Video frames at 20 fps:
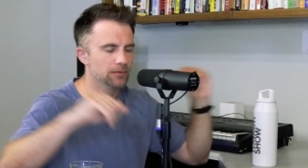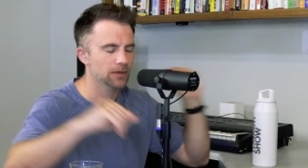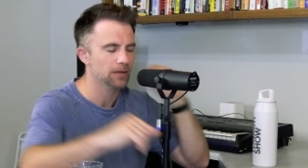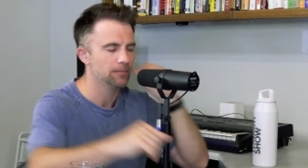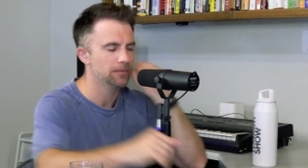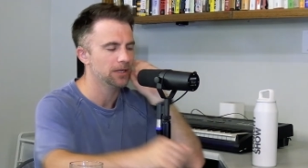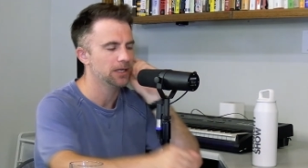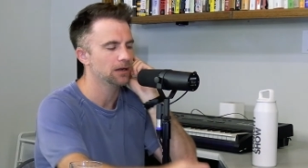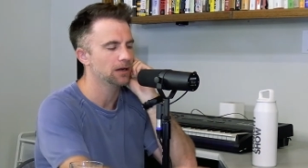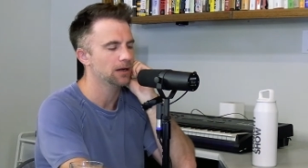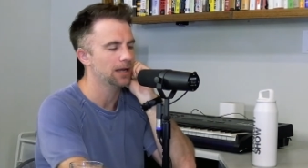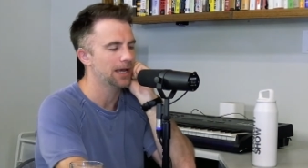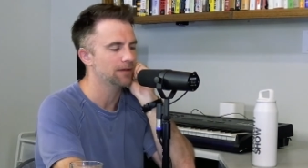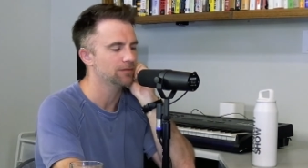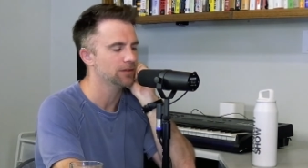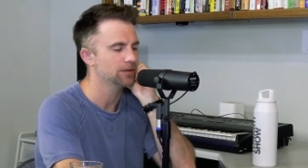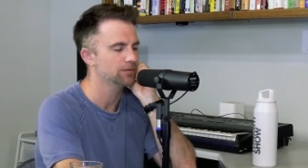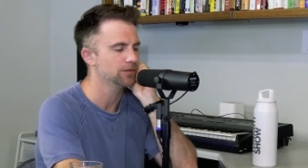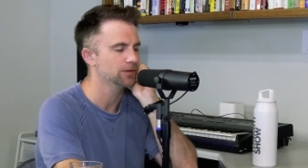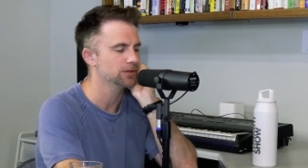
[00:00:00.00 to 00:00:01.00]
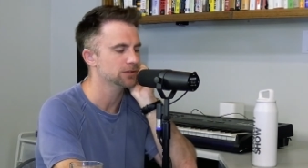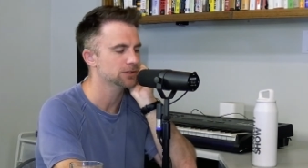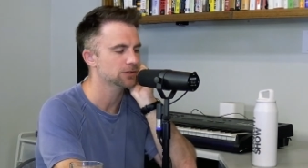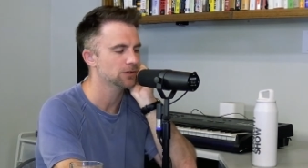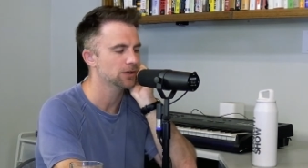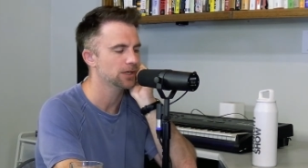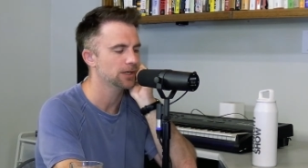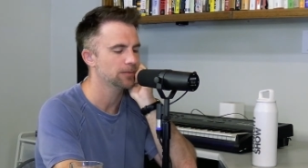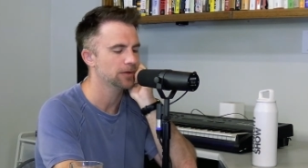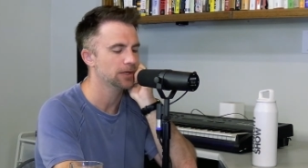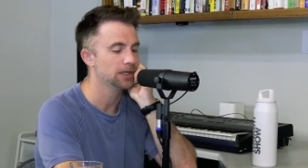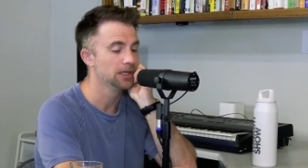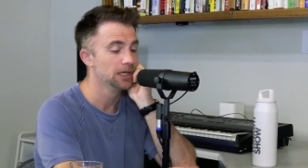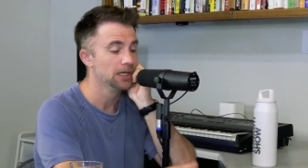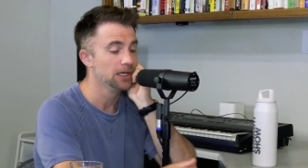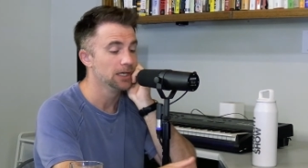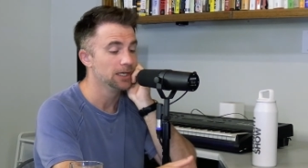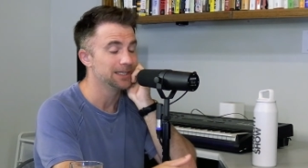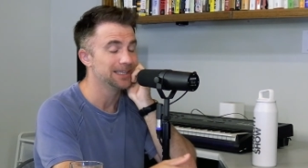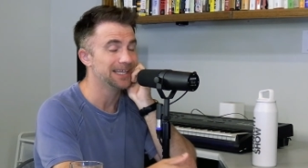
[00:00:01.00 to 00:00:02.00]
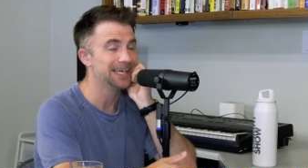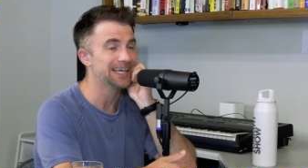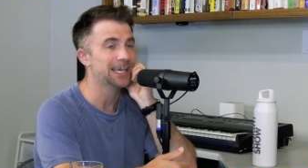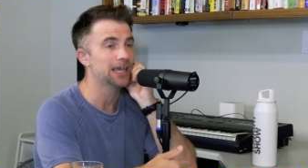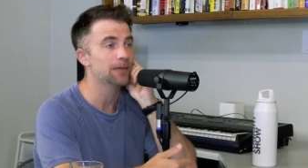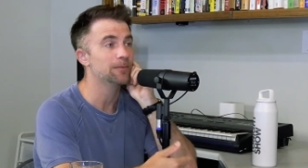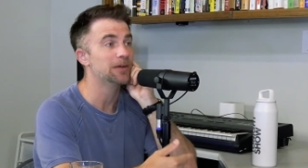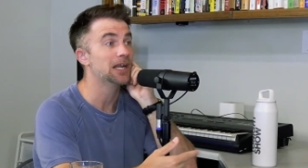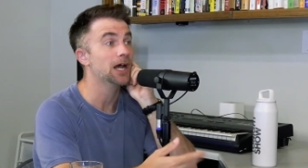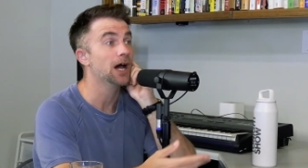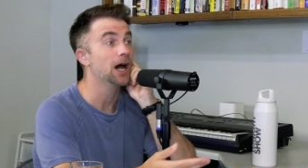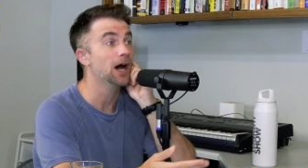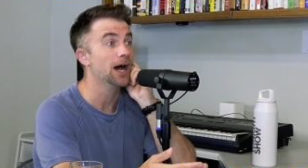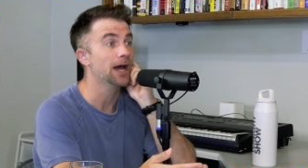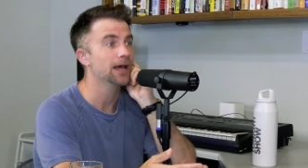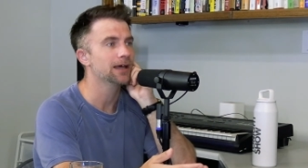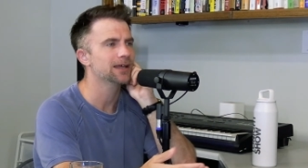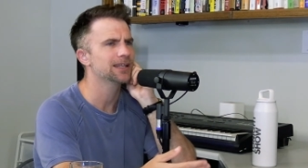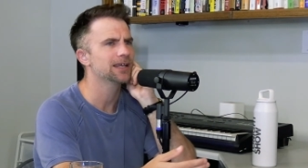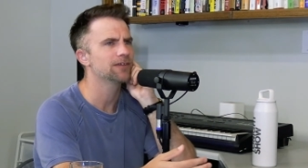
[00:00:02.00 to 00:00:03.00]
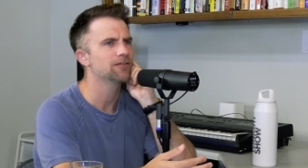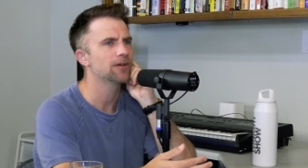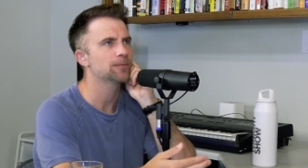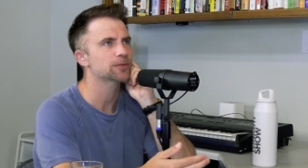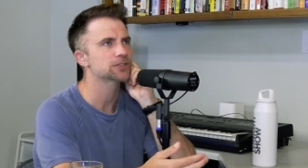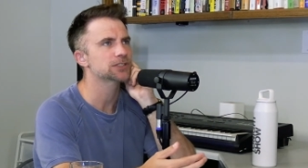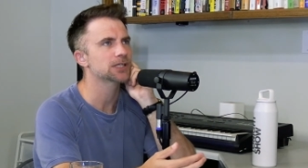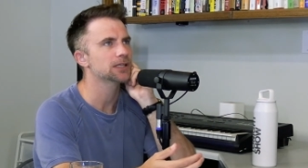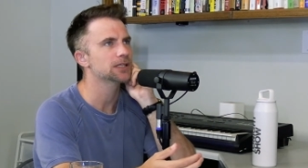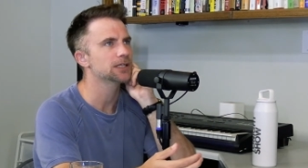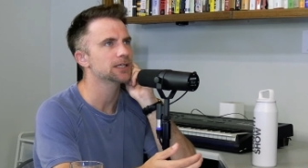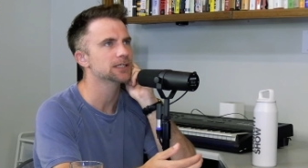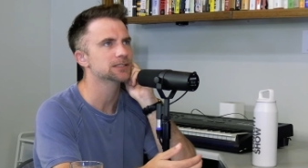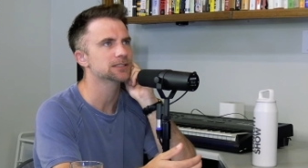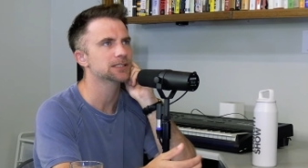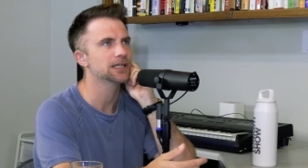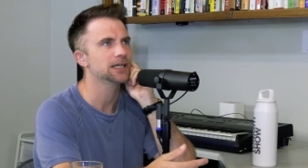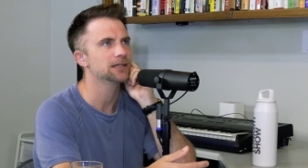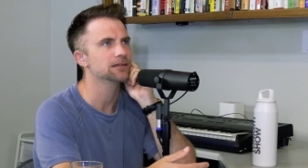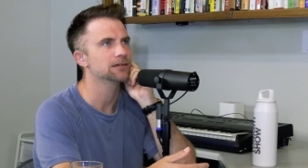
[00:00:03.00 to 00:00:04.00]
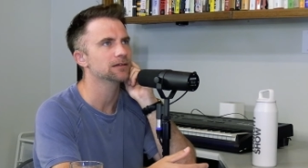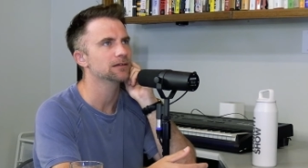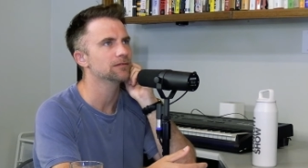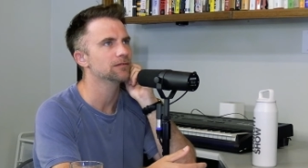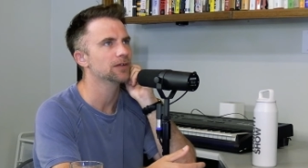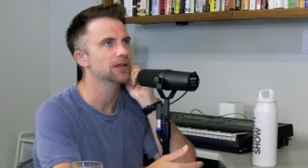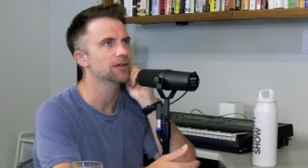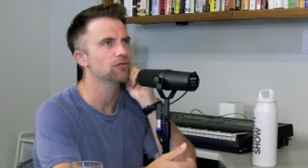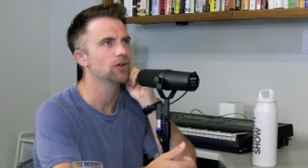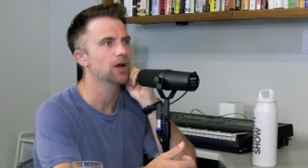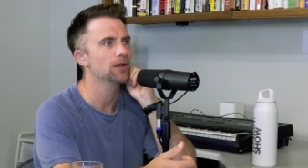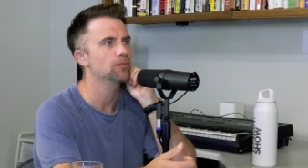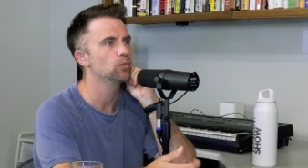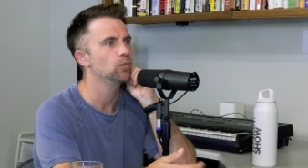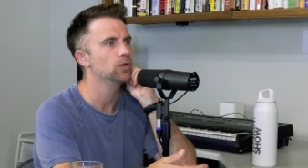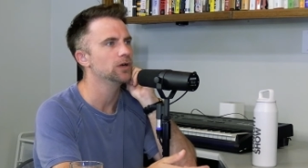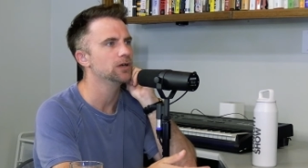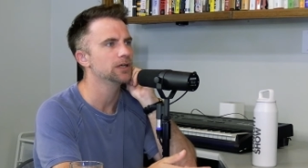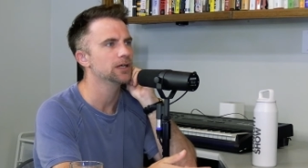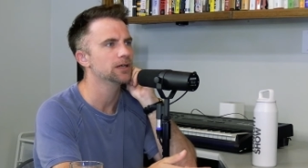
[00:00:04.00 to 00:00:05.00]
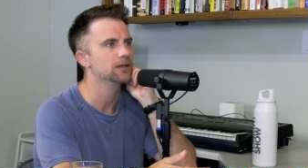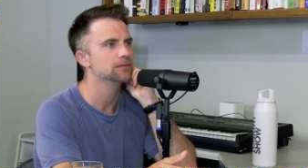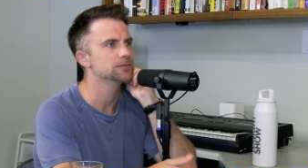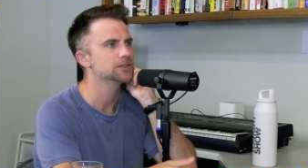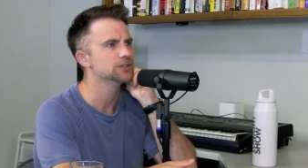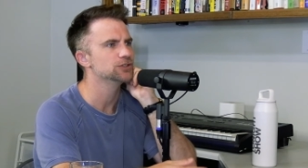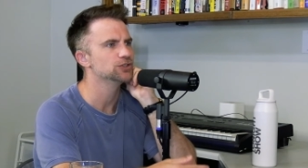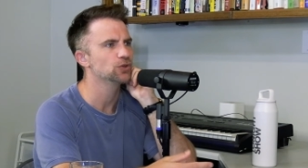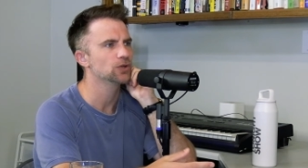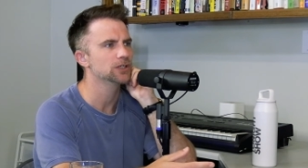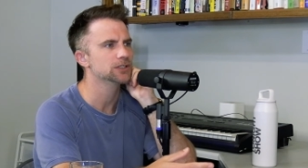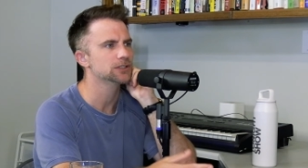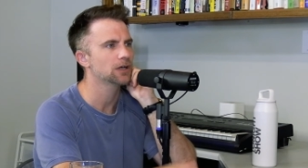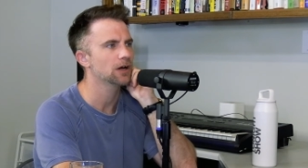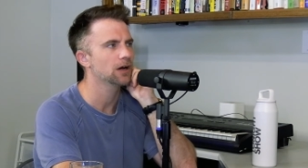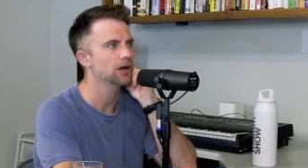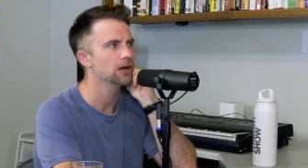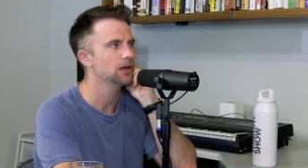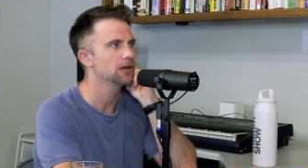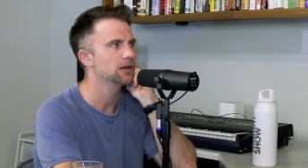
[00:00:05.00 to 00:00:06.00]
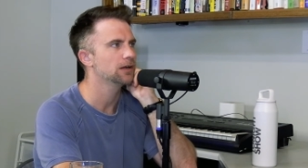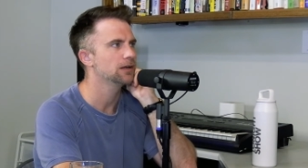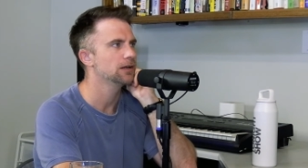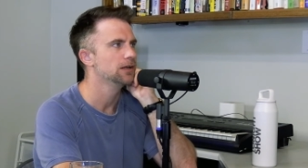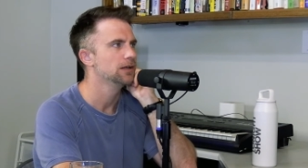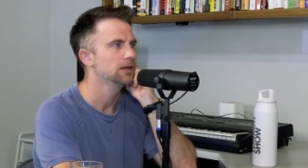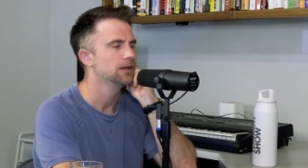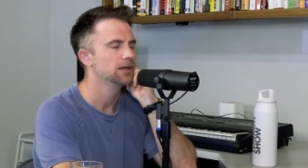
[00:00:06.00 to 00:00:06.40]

I may not have the full story, but they came in hot, and they represent the estate of like Robin Williams and George Carlin,